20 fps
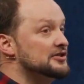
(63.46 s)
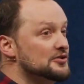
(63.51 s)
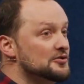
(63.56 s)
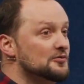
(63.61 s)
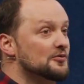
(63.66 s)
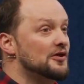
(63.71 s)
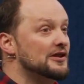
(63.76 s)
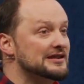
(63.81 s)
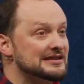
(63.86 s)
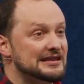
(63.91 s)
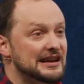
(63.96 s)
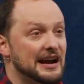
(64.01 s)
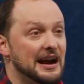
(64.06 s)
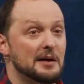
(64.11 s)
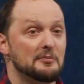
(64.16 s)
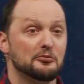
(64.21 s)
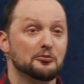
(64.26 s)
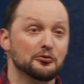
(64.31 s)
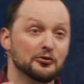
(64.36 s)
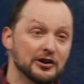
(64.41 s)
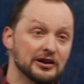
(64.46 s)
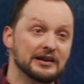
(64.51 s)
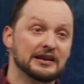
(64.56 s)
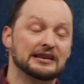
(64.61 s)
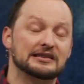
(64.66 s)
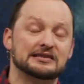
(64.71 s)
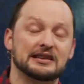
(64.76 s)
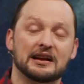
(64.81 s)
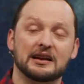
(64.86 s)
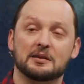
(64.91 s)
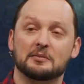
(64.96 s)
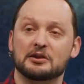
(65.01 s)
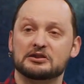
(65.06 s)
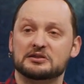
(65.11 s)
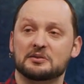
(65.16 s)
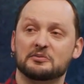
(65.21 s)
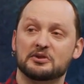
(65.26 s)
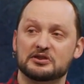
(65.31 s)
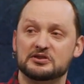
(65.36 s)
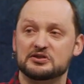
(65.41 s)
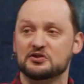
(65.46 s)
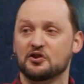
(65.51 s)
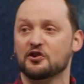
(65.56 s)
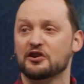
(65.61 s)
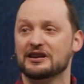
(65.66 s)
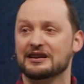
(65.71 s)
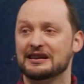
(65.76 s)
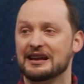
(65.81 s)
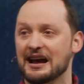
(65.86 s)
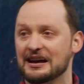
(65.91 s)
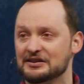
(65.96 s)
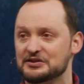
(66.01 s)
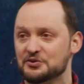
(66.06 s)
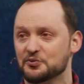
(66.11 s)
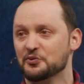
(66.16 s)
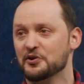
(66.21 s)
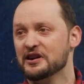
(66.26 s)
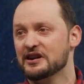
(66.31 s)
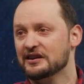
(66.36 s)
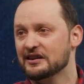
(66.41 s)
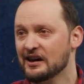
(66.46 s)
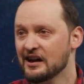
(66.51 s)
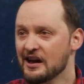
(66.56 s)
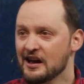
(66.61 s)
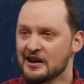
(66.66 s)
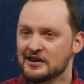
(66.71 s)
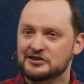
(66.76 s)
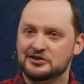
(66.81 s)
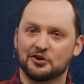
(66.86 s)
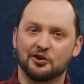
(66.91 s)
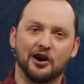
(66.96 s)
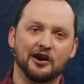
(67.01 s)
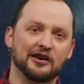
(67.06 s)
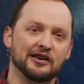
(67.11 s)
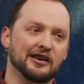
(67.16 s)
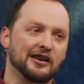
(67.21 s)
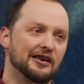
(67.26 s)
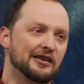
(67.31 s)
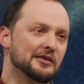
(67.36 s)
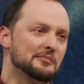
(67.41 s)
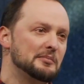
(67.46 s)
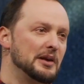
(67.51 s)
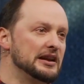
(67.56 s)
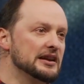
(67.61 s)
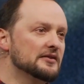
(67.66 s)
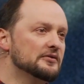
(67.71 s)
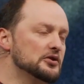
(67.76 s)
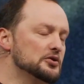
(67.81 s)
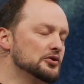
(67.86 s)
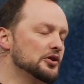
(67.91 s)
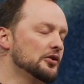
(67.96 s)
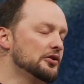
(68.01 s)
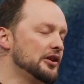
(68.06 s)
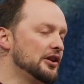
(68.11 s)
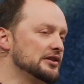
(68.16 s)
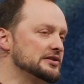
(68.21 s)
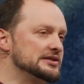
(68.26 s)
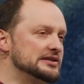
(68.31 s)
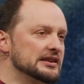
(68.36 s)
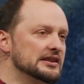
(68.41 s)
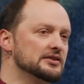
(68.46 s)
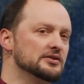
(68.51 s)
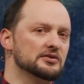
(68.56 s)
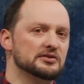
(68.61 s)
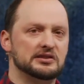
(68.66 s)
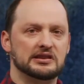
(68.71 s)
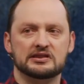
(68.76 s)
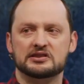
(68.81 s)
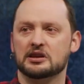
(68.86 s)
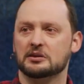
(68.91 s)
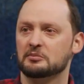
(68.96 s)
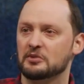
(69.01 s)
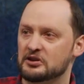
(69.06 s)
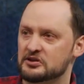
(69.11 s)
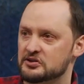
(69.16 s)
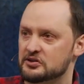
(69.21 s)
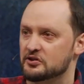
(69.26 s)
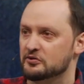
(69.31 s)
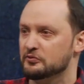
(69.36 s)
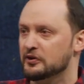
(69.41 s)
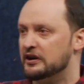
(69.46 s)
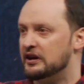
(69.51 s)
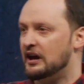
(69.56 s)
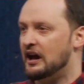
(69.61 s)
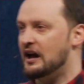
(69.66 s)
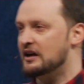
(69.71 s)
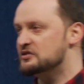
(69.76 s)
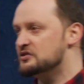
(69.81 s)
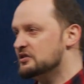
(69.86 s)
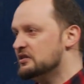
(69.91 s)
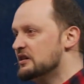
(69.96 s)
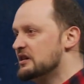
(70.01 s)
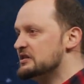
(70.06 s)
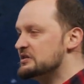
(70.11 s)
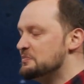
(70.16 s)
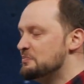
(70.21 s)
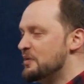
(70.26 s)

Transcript: do want to say I'm really excited about something starting next week. So, our, our, many of you know that our senior teaching minister, Rick Atchley, has